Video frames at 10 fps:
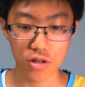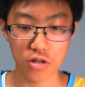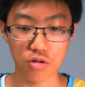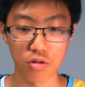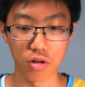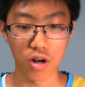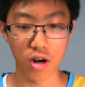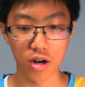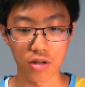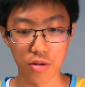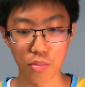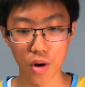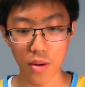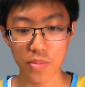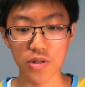this or not. He
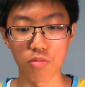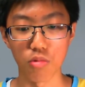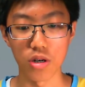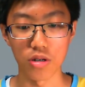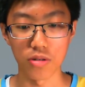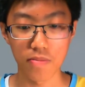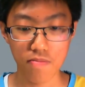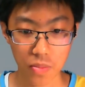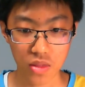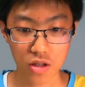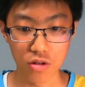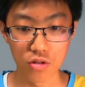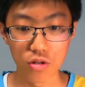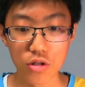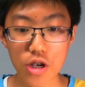probably will.
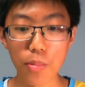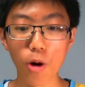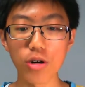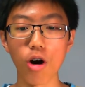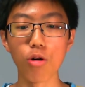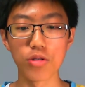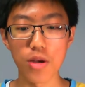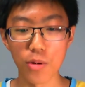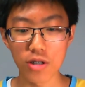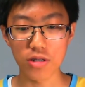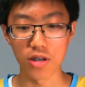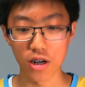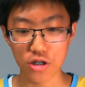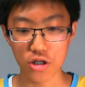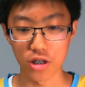The opponent
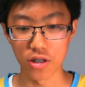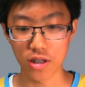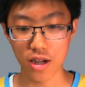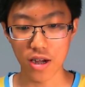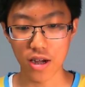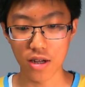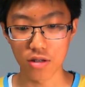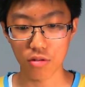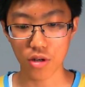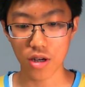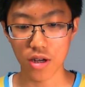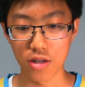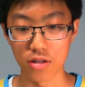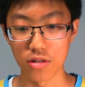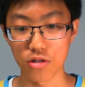does shield, and
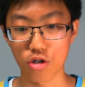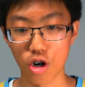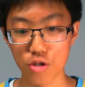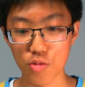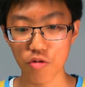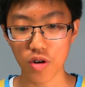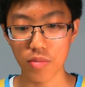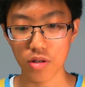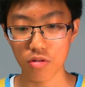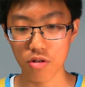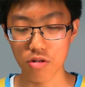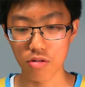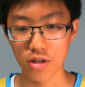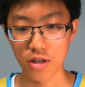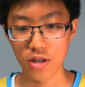okay, charge move coming
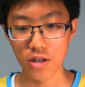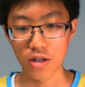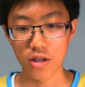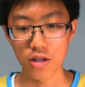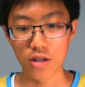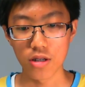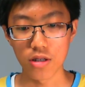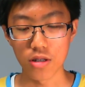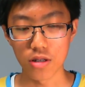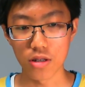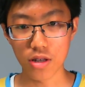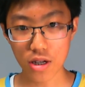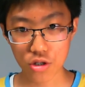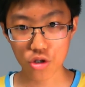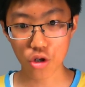through.
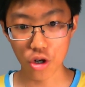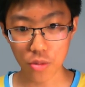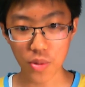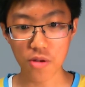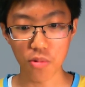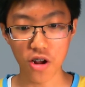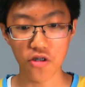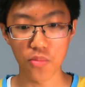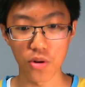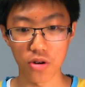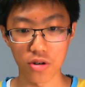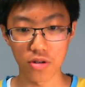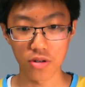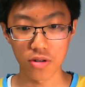This could be Brave Bird.